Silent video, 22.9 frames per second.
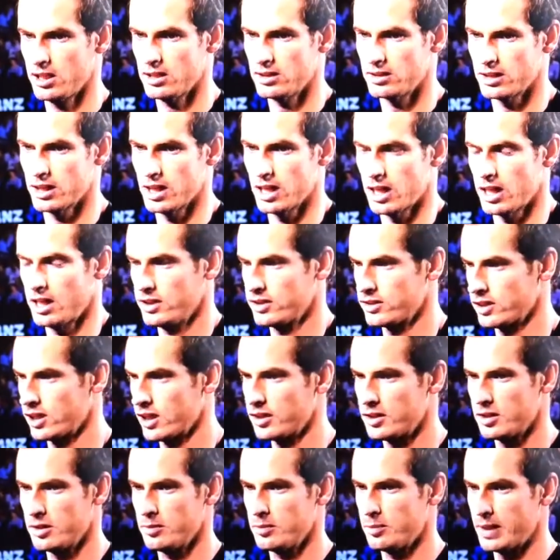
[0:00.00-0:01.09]
He's
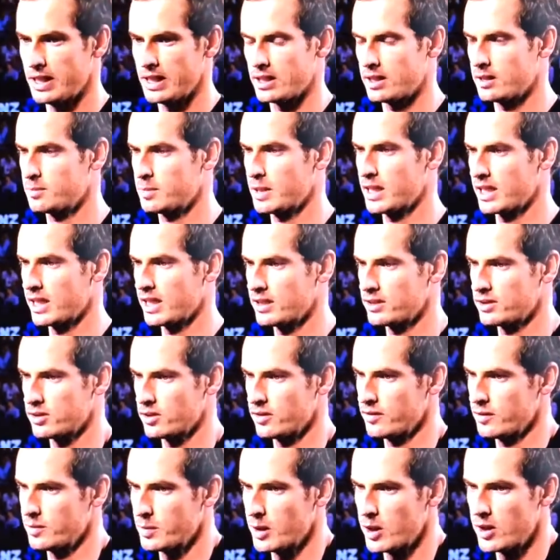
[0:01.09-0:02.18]
another big
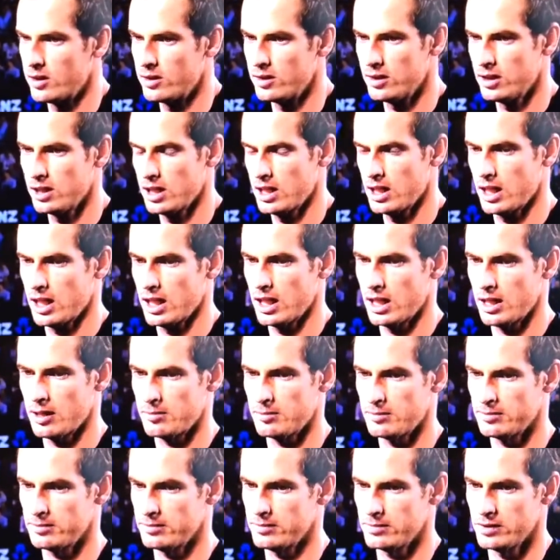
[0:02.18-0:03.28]
hitter of the ball.
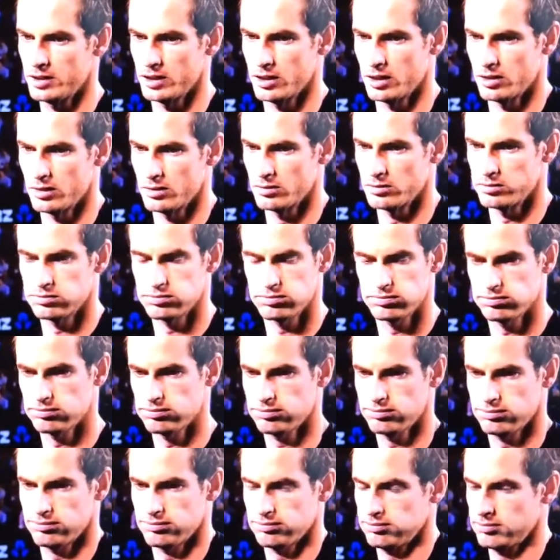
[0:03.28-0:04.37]
You know,
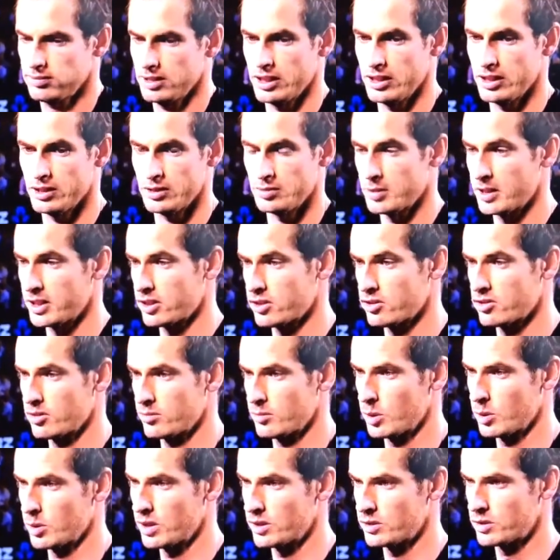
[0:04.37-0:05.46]
he's played
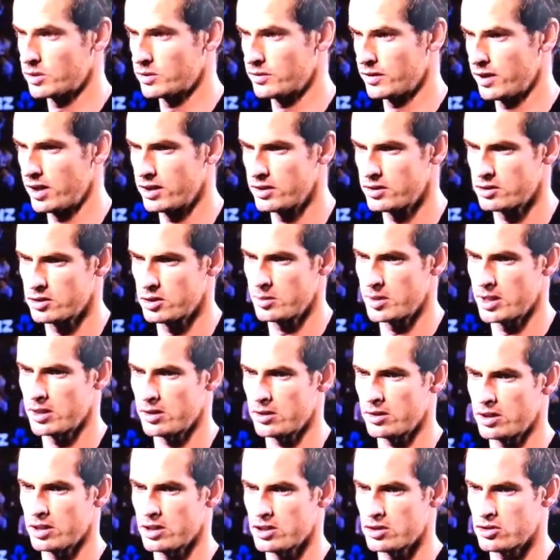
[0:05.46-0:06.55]
extremely well so far this tournament. I
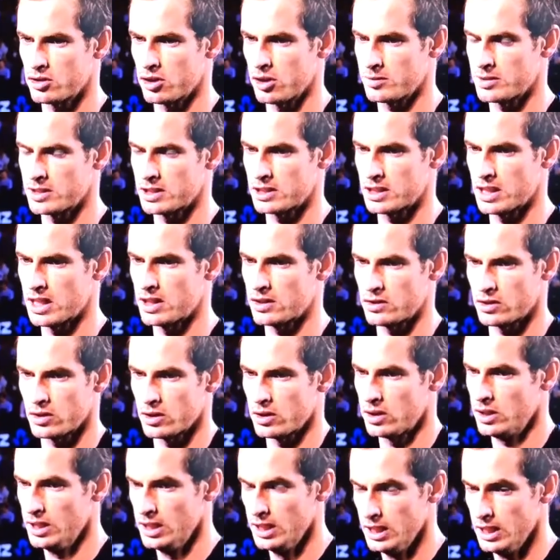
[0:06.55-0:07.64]
don't think he's dropped a set,
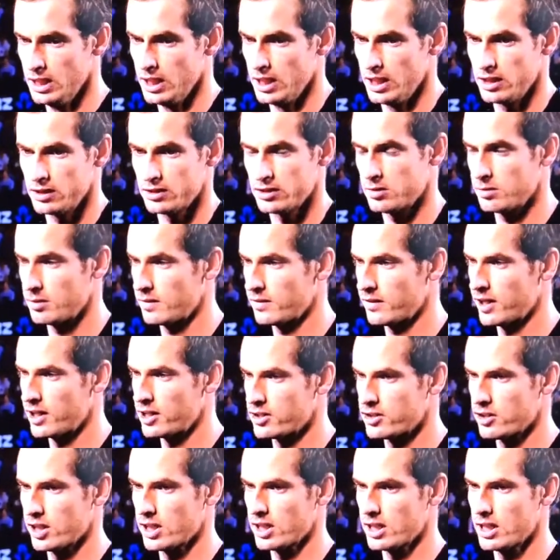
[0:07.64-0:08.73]
so it's going to be
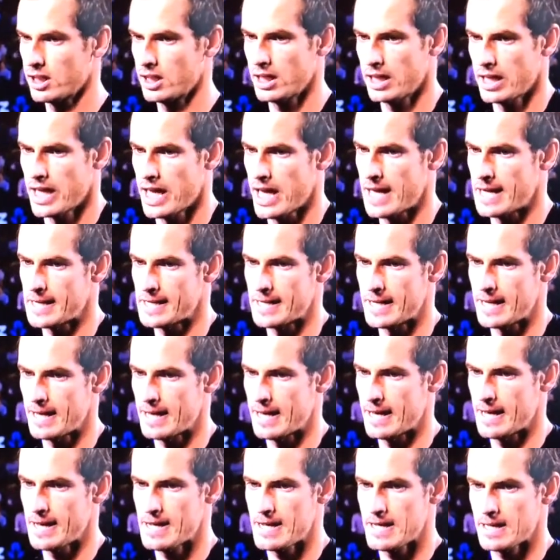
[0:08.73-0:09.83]
very tricky. And
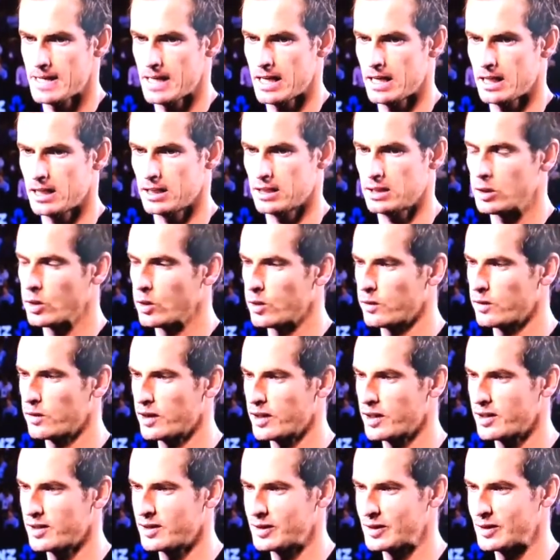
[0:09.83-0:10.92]
yeah,
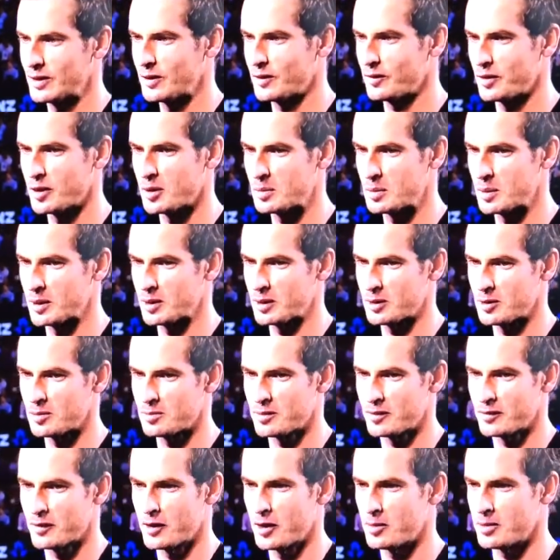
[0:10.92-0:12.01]
hopefully I'll put in a
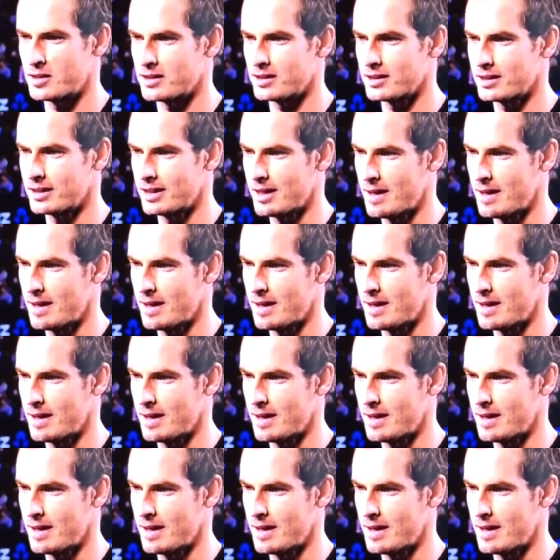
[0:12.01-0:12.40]
good performance.